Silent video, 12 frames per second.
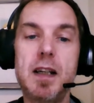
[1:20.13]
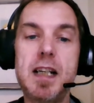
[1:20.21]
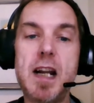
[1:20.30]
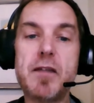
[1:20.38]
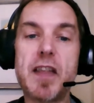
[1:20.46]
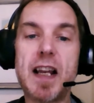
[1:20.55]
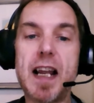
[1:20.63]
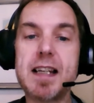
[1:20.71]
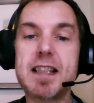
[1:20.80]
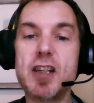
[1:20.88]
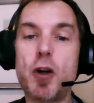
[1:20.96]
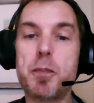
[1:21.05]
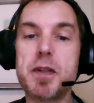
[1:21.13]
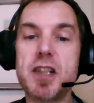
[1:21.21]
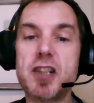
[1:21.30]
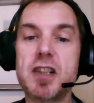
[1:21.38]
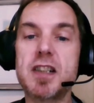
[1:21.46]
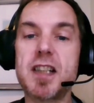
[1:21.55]
Nevertheless, the
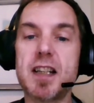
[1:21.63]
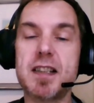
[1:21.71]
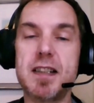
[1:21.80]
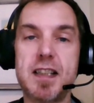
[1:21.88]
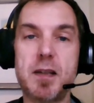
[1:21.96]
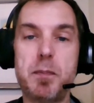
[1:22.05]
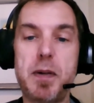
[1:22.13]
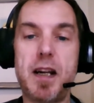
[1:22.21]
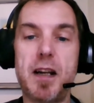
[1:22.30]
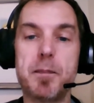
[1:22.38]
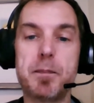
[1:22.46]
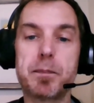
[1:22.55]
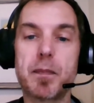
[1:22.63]
opposition doesn't disappear.